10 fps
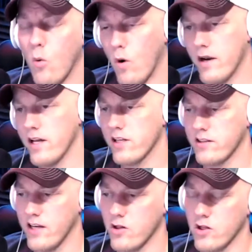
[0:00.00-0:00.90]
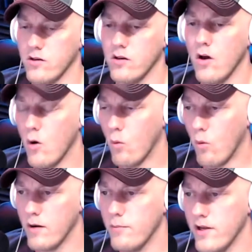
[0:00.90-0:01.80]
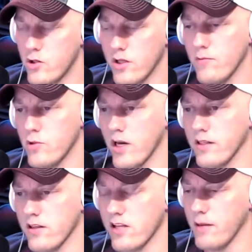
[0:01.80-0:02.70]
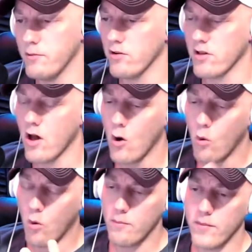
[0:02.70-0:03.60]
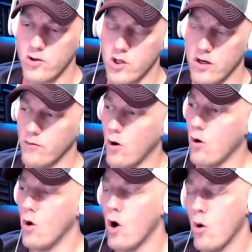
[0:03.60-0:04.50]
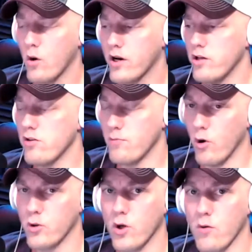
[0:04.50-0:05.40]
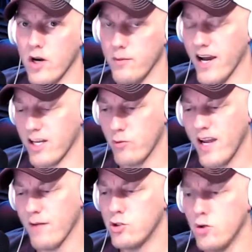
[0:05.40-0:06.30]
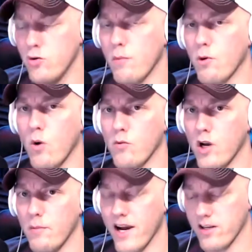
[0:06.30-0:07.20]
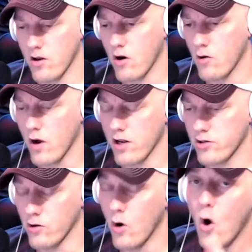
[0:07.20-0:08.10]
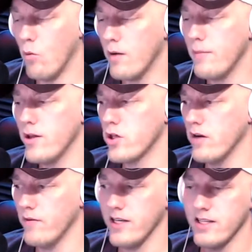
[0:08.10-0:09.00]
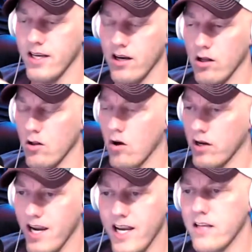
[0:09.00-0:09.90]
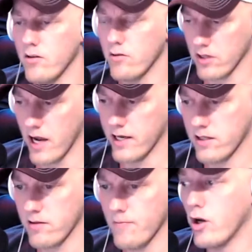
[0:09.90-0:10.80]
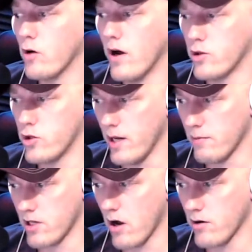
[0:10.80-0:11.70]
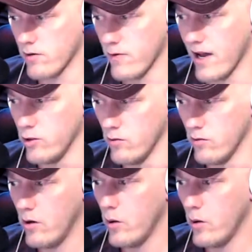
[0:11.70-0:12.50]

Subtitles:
One hesitation, one mention of Jaylen Samuels, one mention of, oh, we're going to use both our running backs. We have two number one running backs on our roster. One mention of anything along any of those lines, you're going to watch James Conner's value